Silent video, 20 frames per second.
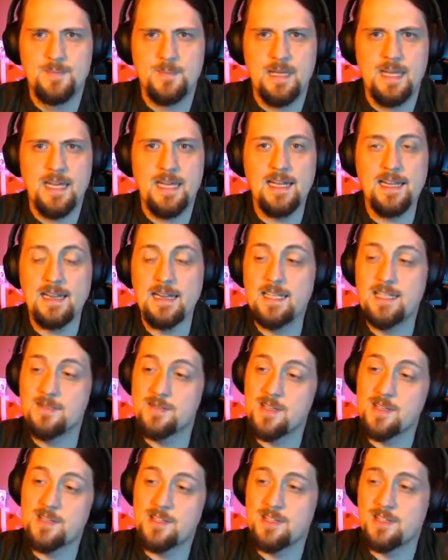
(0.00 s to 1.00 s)
it
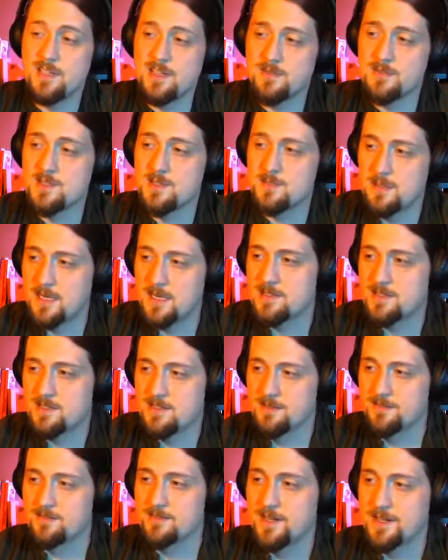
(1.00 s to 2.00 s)
leaves us enough space
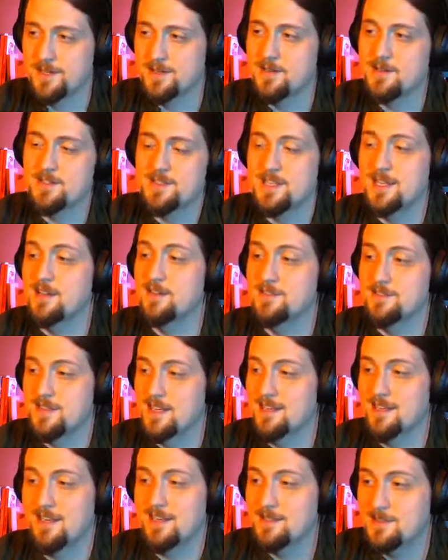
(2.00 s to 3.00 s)
to find ourselves
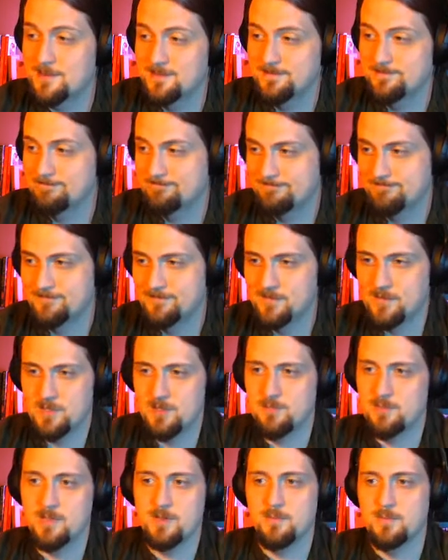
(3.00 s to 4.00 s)
in it,
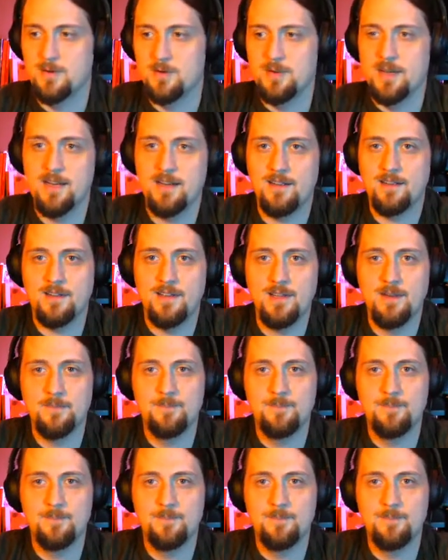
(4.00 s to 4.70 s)
to put it poetically.